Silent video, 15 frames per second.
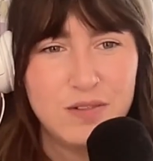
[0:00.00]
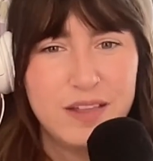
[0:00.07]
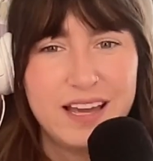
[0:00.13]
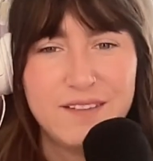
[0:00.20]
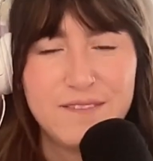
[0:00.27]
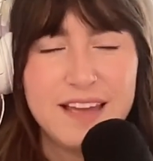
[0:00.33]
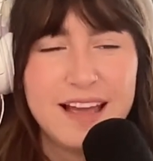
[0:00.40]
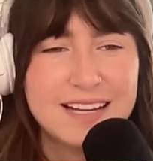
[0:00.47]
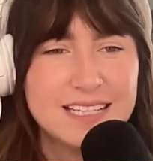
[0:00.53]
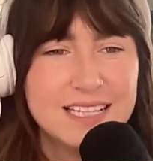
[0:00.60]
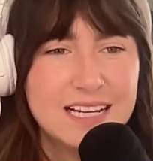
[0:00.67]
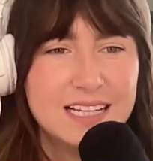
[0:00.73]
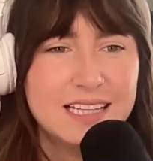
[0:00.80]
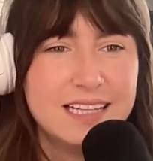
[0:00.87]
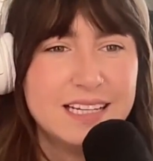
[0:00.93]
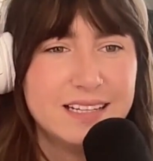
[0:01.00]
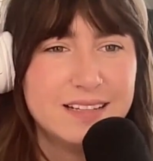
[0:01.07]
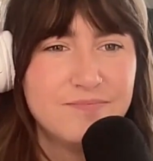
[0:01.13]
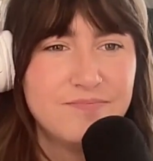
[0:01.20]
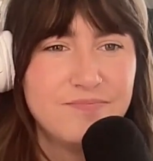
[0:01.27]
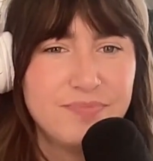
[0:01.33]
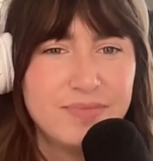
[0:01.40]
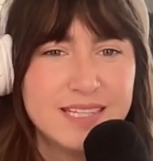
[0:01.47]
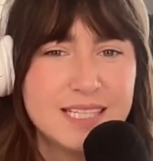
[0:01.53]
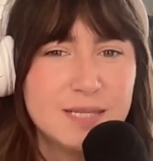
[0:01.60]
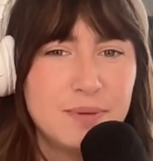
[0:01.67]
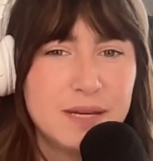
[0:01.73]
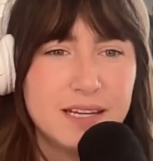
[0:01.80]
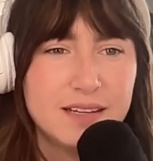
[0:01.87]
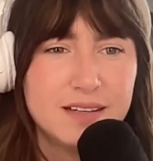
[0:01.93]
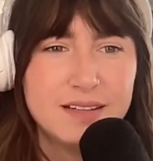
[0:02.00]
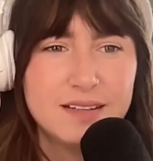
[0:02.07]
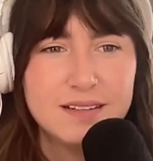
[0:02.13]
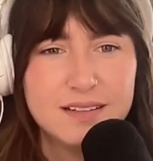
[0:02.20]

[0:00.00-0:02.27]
Like, if they accidentally spit